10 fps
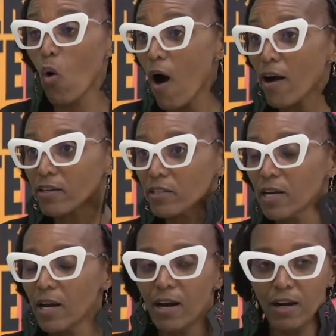water,
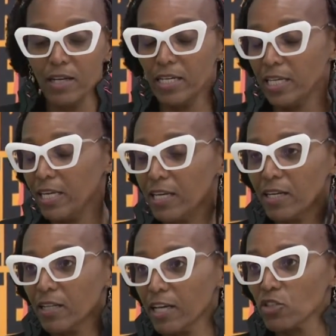and heat
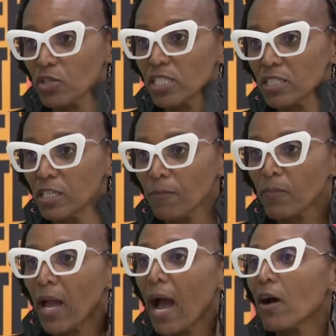and electricity,
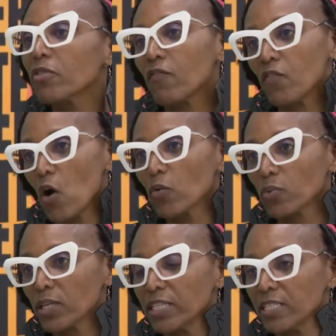how the vote
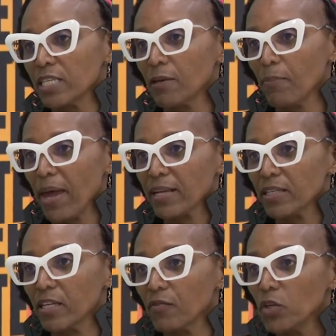really is
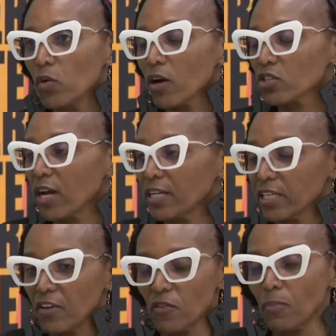impacted. If you are trying
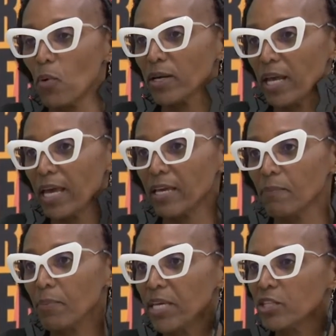to get from point A
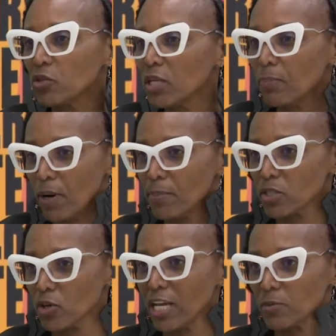and B and you need
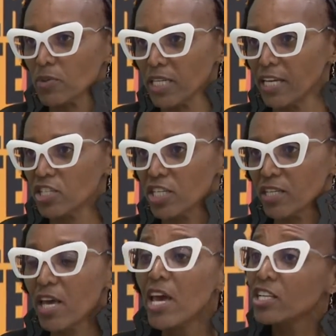public
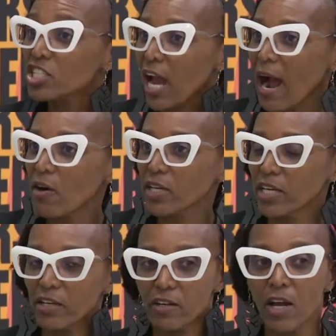transportation,
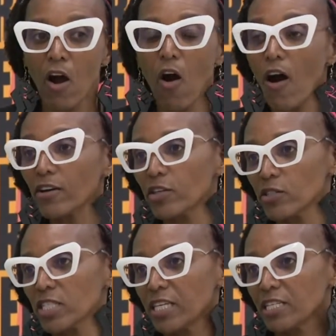childcare, all
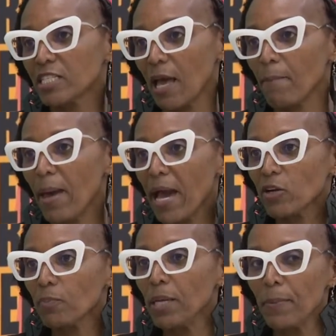those things that
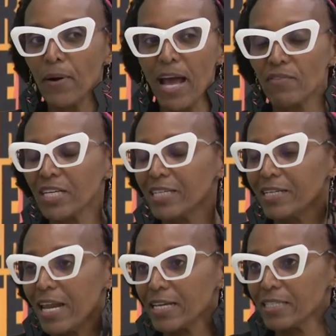matter. People haven't
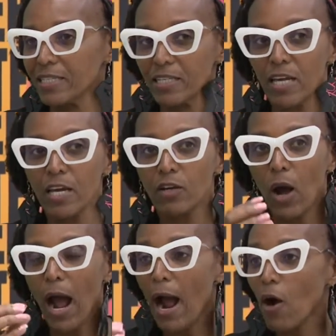connected
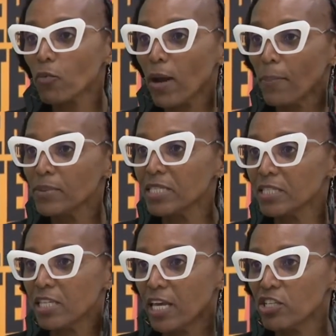how
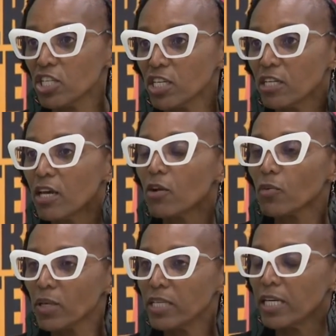representation
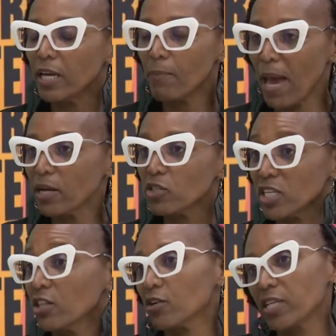really matters
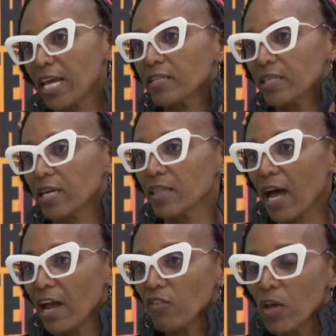in their day-to-day
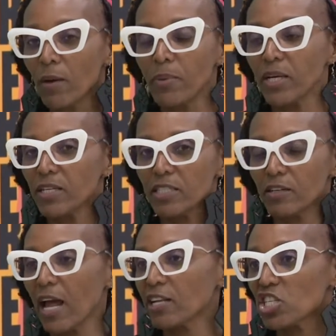life because
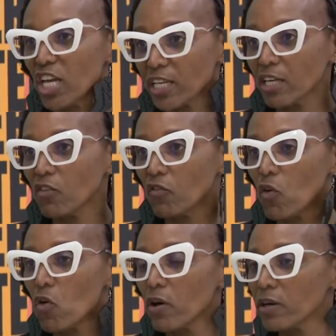they're not checking
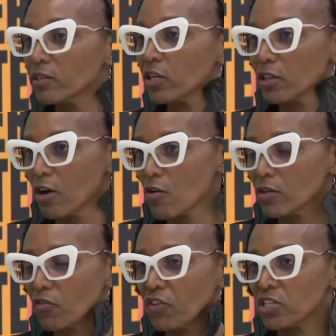for their
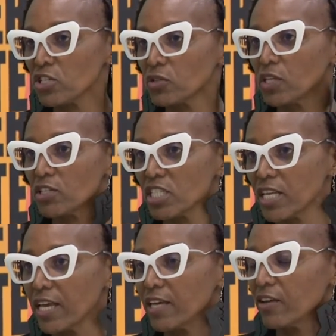local official, their
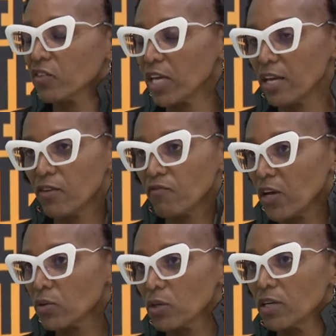state and
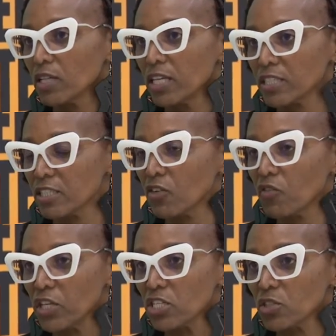federal elected
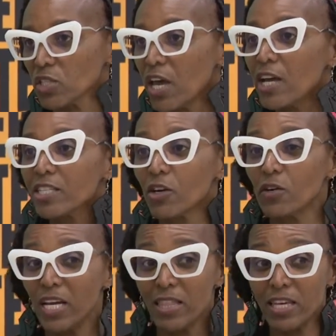officials.
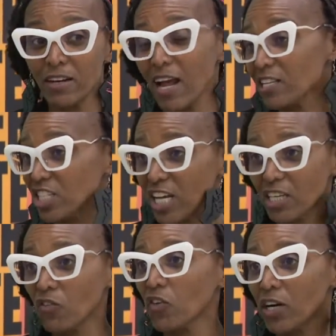So, and they're not
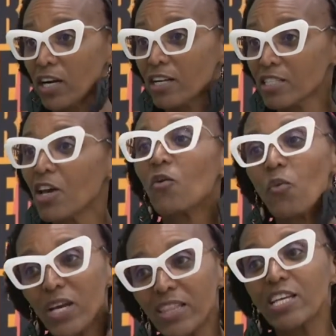checking for us
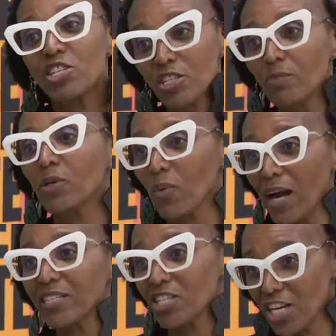when they should be
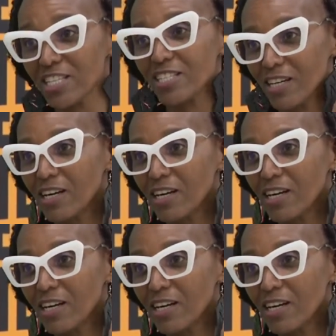writing checks to